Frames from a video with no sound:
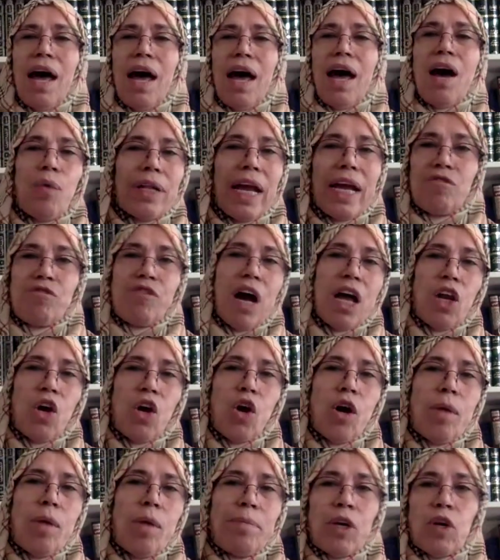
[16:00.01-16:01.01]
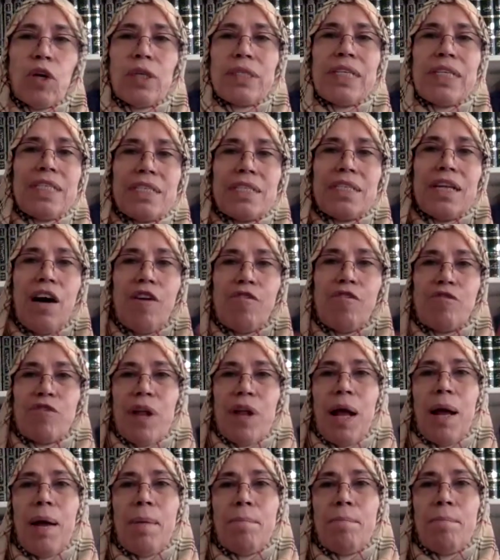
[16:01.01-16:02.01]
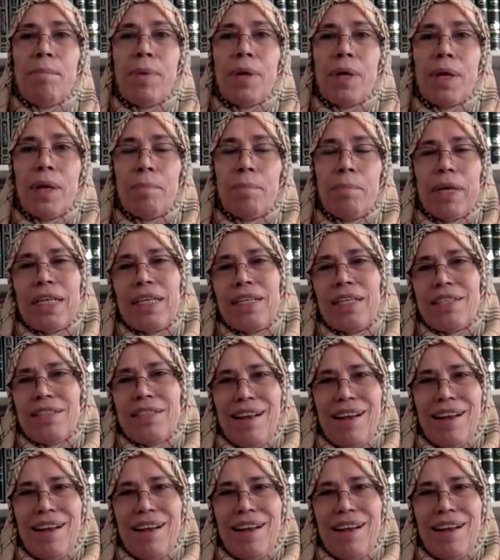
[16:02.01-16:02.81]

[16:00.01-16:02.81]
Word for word: we're not going to follow him because he's not from Ben